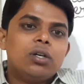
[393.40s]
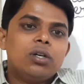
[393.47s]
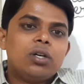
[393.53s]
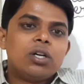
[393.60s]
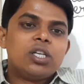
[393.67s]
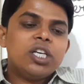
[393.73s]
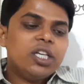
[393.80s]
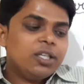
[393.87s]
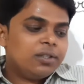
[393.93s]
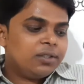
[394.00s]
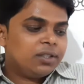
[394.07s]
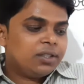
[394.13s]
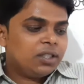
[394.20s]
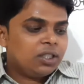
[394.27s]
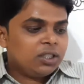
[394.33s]
Okay,
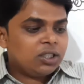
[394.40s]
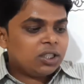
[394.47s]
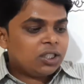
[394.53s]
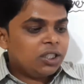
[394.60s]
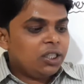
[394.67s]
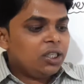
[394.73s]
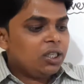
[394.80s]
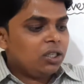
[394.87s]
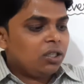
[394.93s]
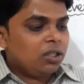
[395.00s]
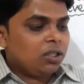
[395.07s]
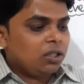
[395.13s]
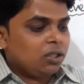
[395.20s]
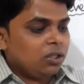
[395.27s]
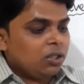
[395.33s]
just see,
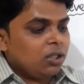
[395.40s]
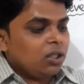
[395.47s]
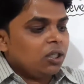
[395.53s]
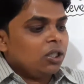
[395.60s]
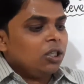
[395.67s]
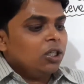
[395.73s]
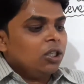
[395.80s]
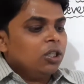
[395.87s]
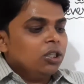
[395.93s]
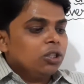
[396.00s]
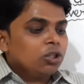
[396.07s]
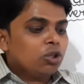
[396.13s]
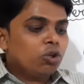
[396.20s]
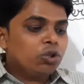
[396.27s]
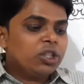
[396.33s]

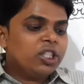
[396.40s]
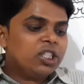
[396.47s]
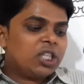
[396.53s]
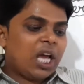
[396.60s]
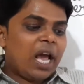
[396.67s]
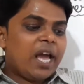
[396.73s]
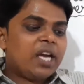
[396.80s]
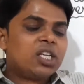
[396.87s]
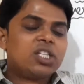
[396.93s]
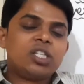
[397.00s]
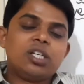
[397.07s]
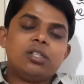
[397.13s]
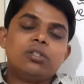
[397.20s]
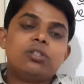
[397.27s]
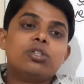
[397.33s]
through this
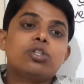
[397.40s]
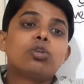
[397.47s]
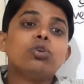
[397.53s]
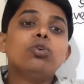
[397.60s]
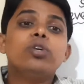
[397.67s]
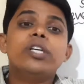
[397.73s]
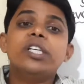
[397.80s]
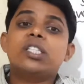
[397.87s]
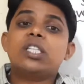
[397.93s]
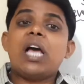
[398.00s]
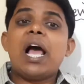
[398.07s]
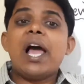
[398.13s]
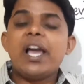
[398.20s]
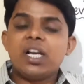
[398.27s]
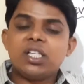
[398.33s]
action, through His
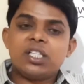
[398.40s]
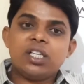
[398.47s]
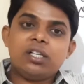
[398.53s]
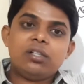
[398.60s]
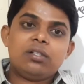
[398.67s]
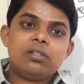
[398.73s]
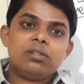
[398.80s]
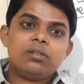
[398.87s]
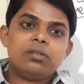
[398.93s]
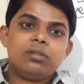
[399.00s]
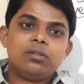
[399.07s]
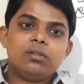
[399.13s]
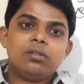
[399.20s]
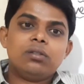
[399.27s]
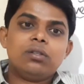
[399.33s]
action,
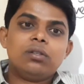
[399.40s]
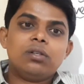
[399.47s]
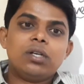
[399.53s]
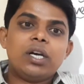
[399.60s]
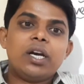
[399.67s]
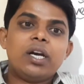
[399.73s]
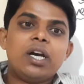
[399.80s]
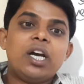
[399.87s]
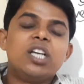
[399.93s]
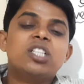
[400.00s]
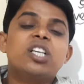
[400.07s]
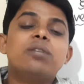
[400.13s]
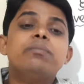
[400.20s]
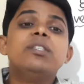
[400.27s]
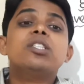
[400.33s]

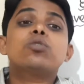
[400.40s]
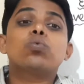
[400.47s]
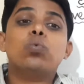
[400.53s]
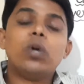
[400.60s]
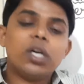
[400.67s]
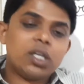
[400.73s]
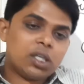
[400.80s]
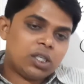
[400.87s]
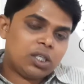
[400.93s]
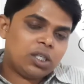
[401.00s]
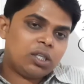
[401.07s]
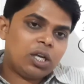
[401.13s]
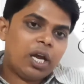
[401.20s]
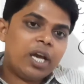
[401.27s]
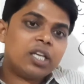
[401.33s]
action means work,
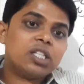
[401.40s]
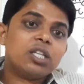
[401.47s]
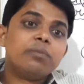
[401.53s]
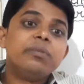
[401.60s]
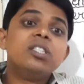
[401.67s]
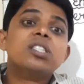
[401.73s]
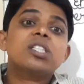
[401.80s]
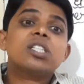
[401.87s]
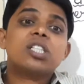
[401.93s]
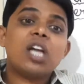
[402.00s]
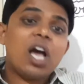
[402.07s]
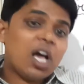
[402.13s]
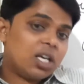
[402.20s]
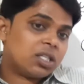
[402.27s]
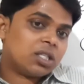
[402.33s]
action means
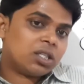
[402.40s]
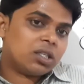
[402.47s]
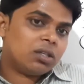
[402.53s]
task.